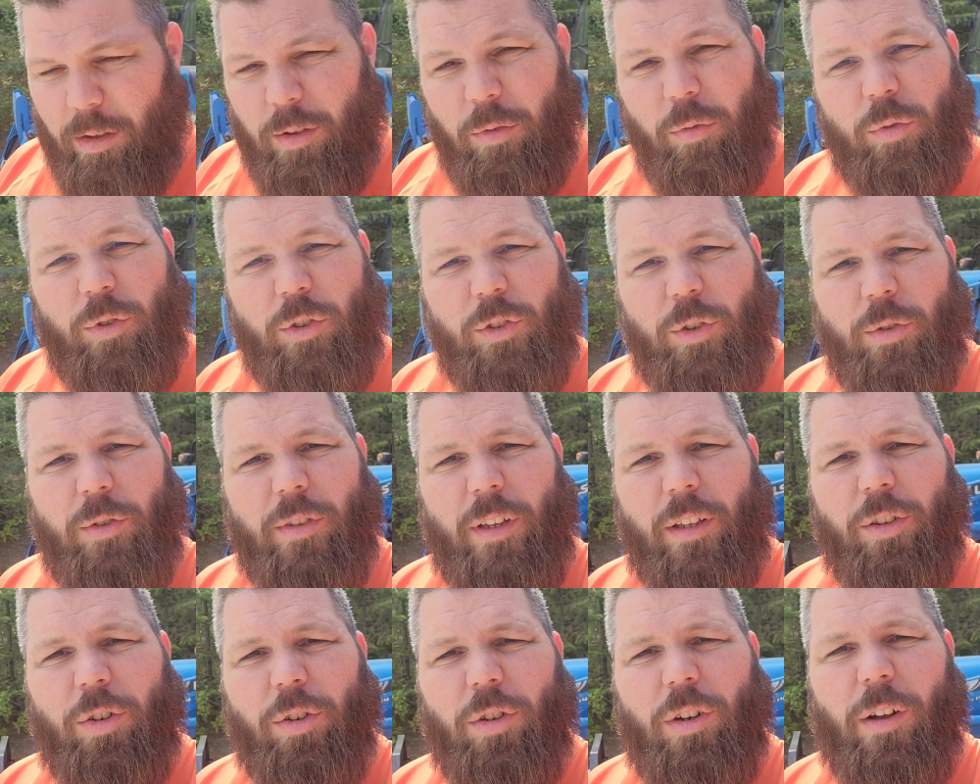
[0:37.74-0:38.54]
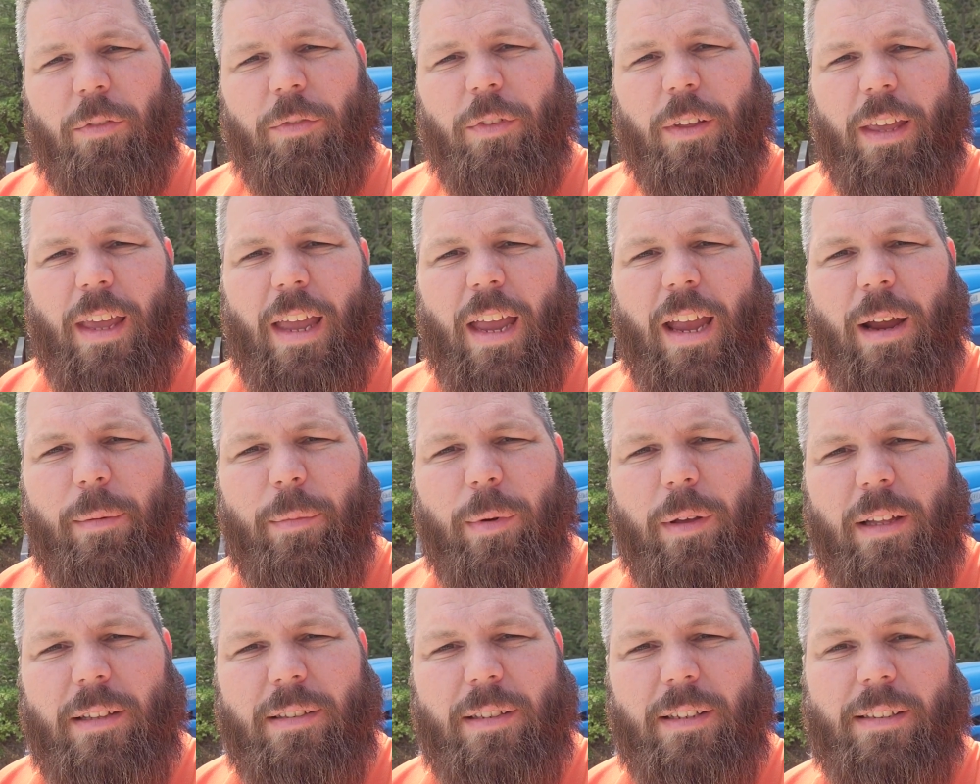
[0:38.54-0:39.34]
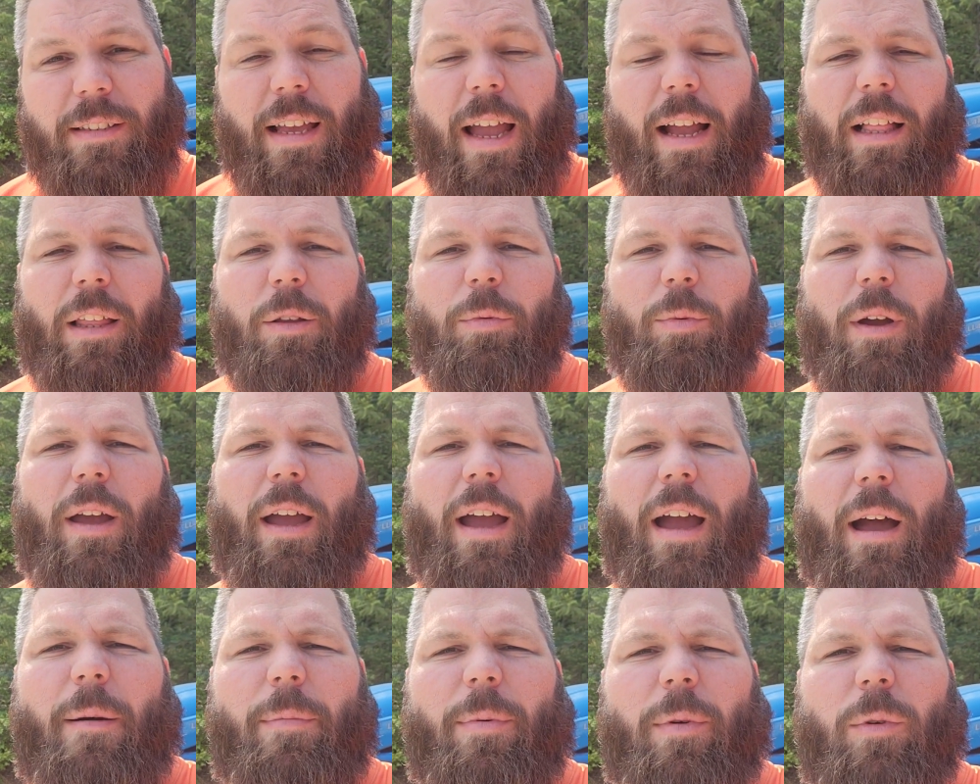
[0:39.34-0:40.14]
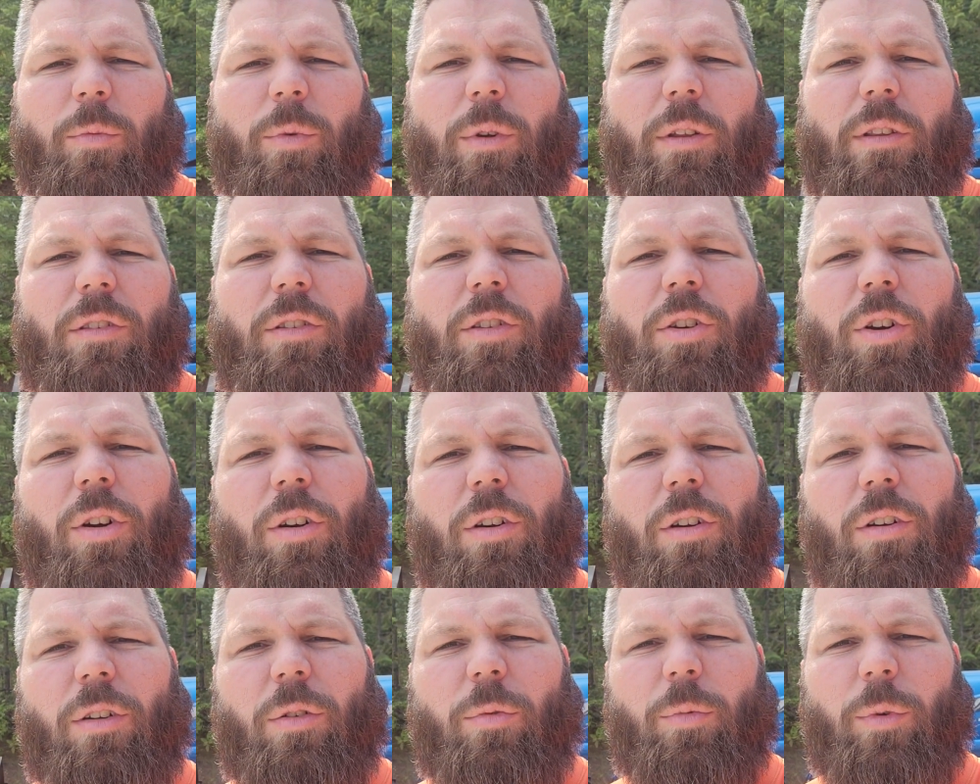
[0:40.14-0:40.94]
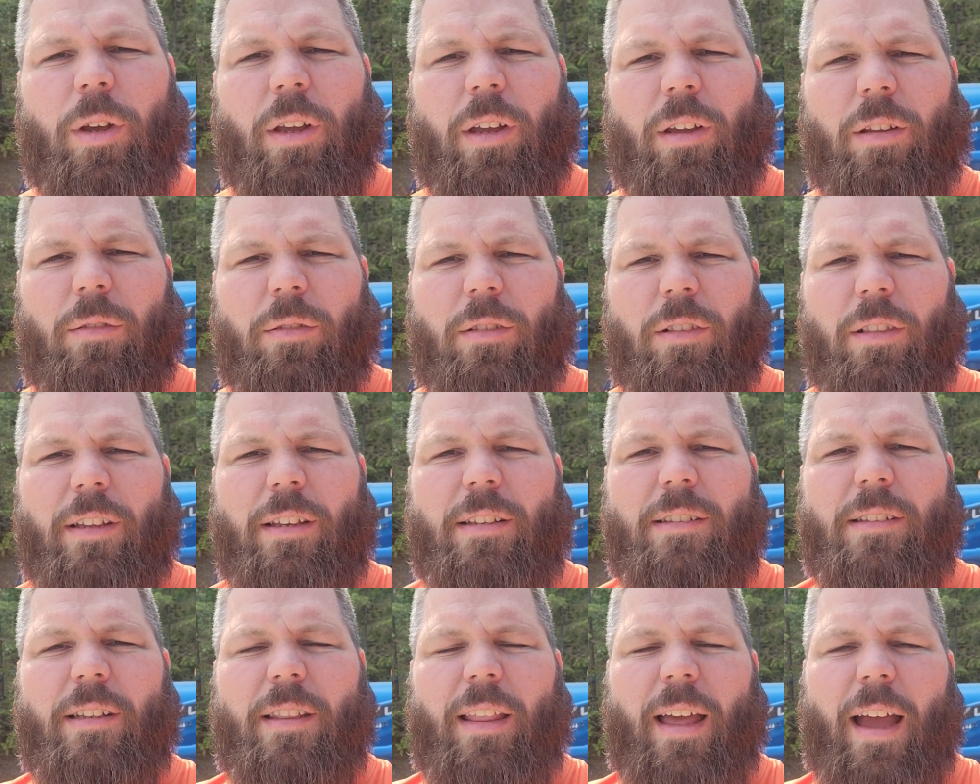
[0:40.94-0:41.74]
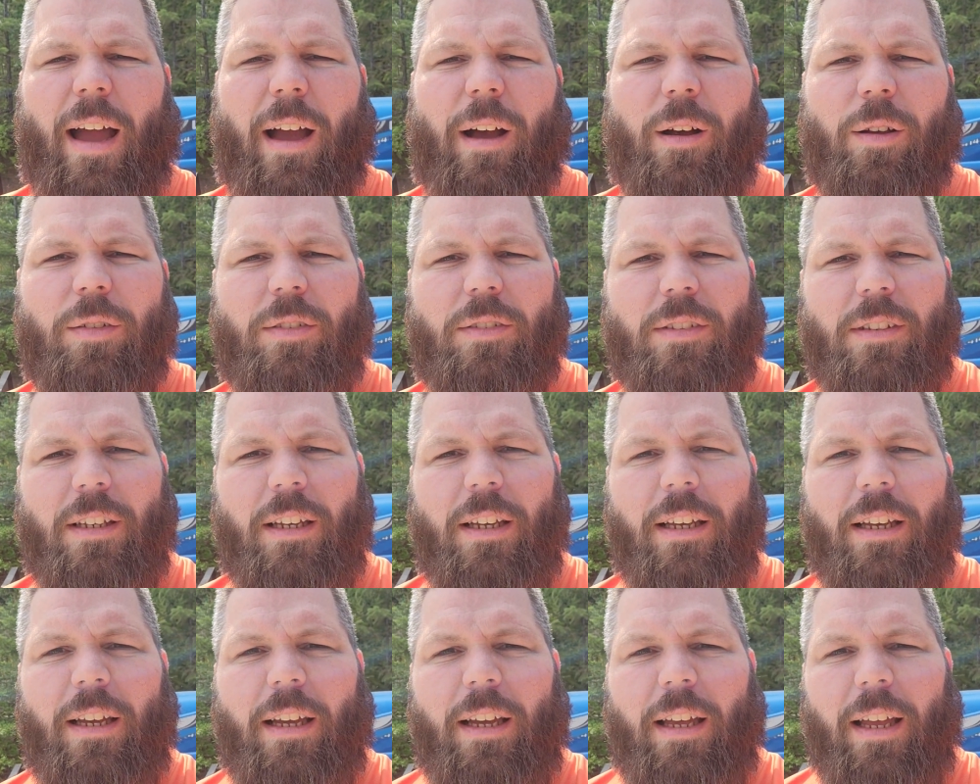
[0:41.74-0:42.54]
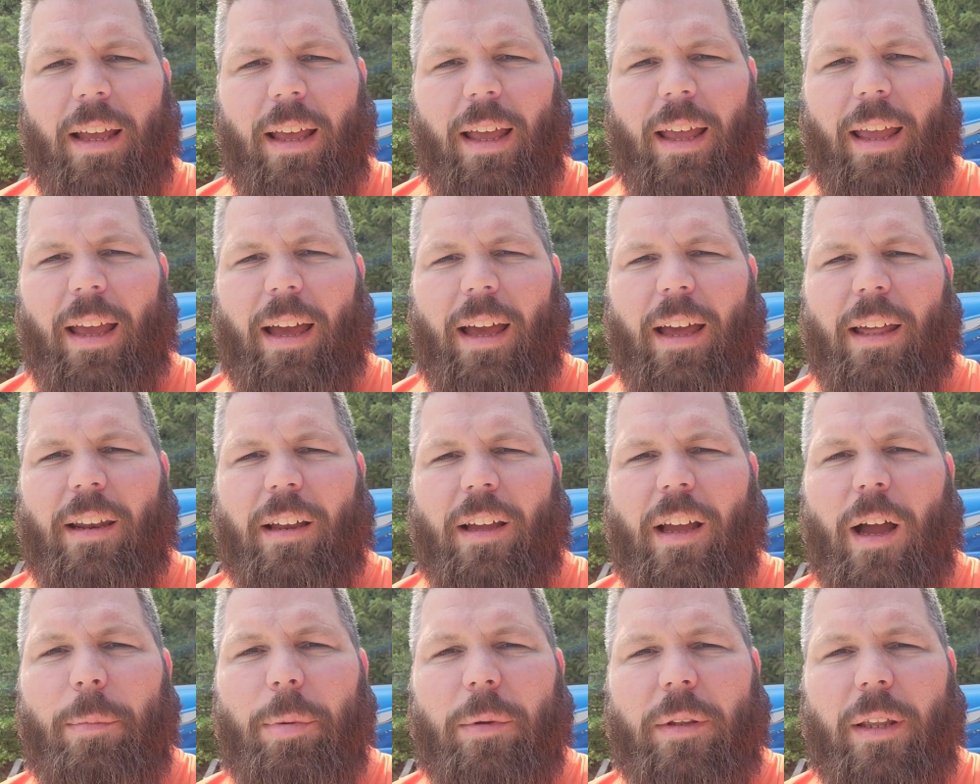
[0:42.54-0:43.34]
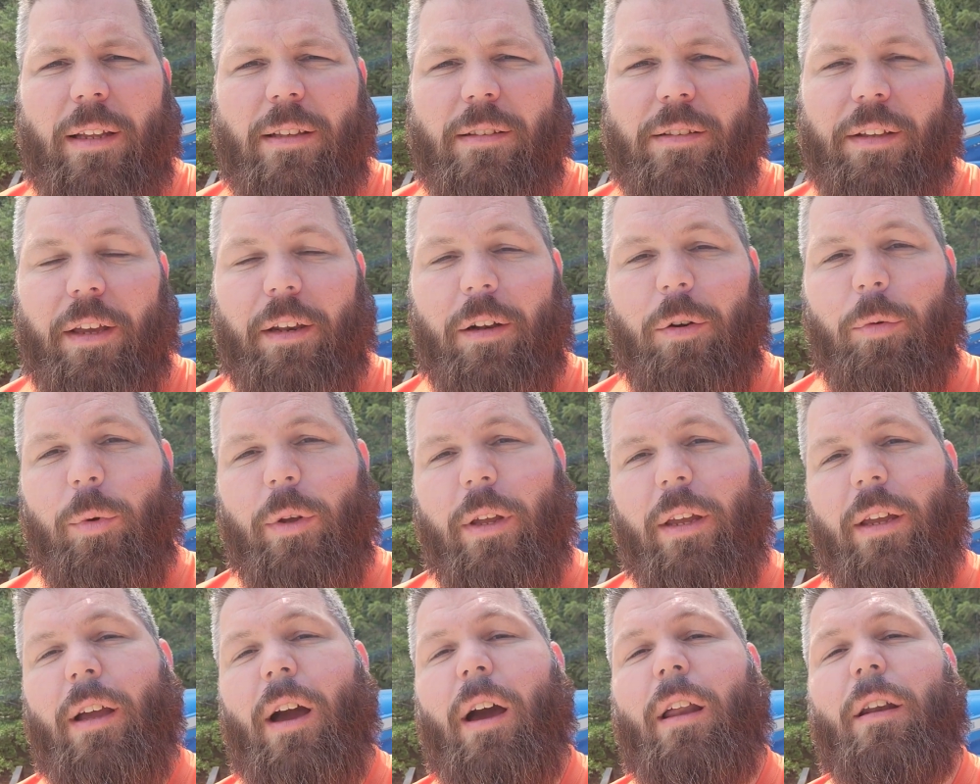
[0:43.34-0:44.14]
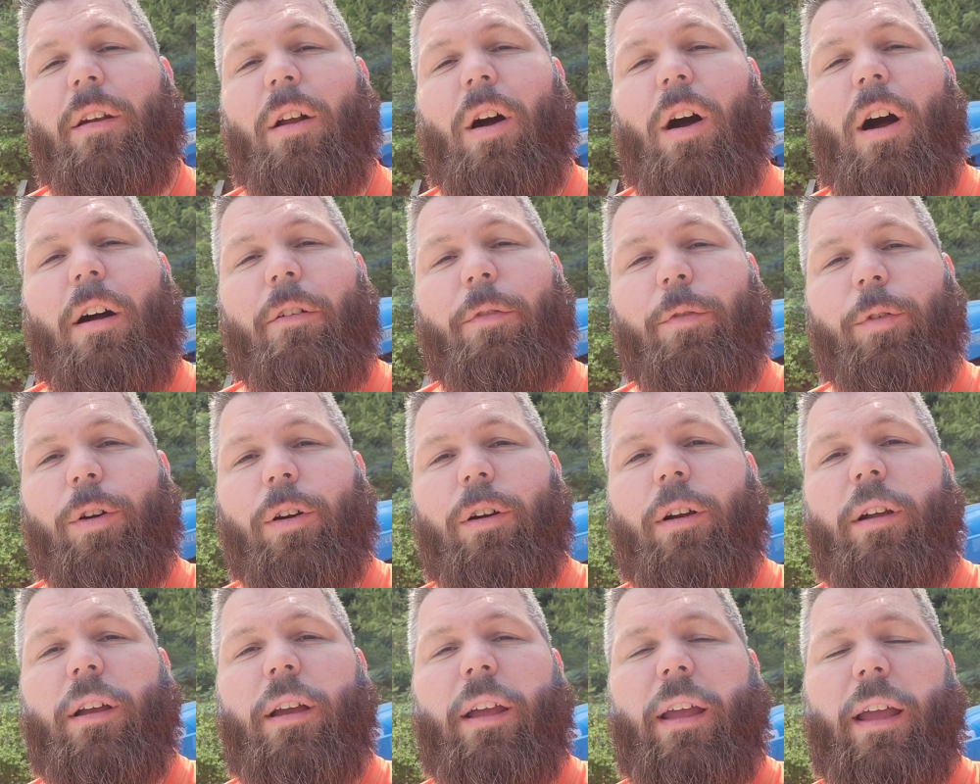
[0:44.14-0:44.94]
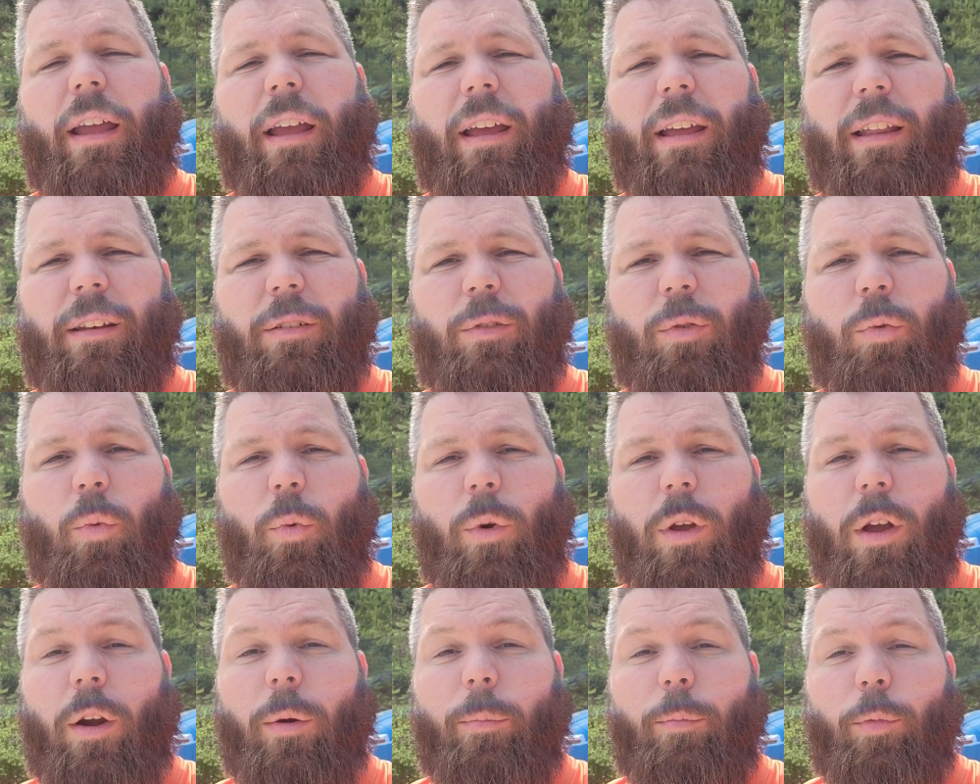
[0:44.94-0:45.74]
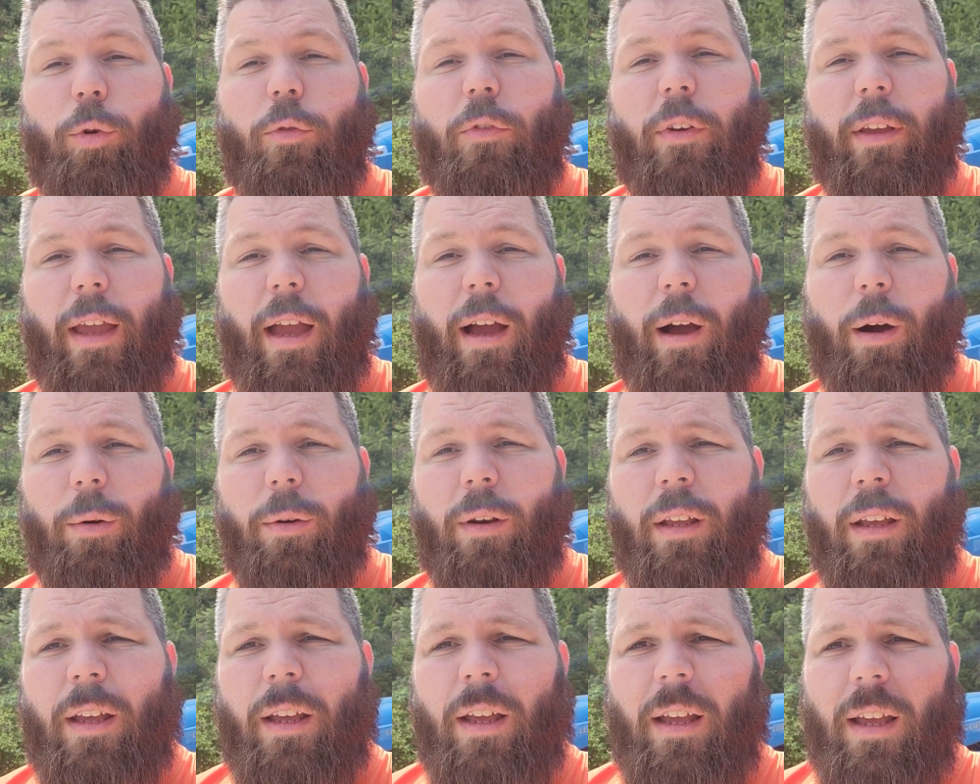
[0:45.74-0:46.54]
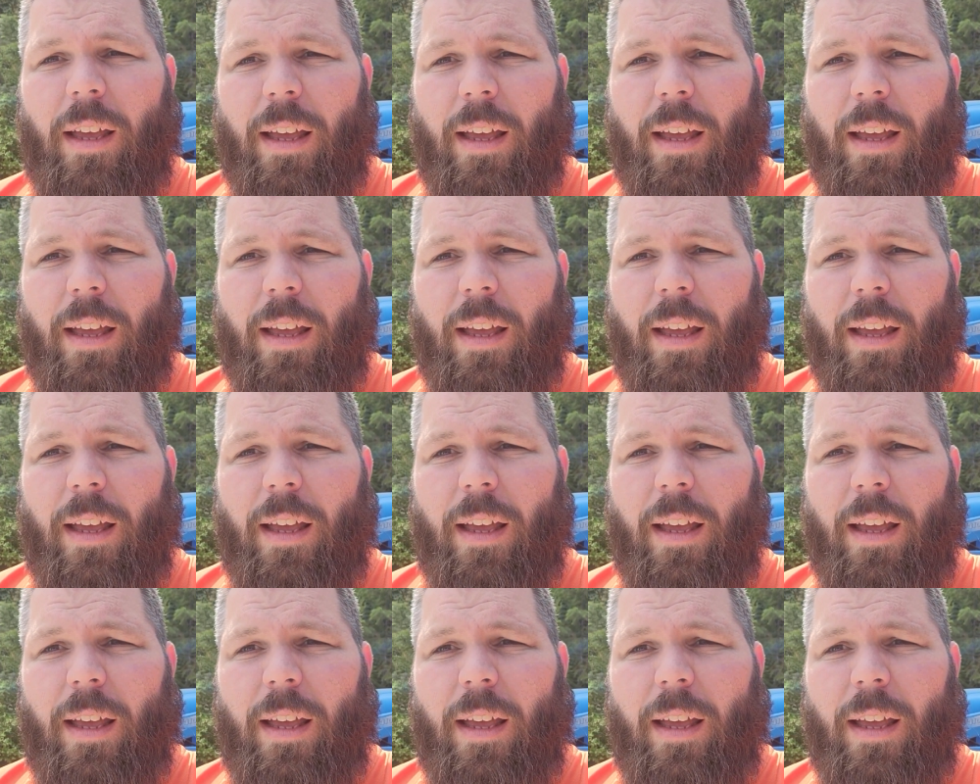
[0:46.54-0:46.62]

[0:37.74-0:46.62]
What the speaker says: as soon as I turned off the camera, that's exactly what happened. We listed the house, and a couple days later, we got an offer, and we are moving out.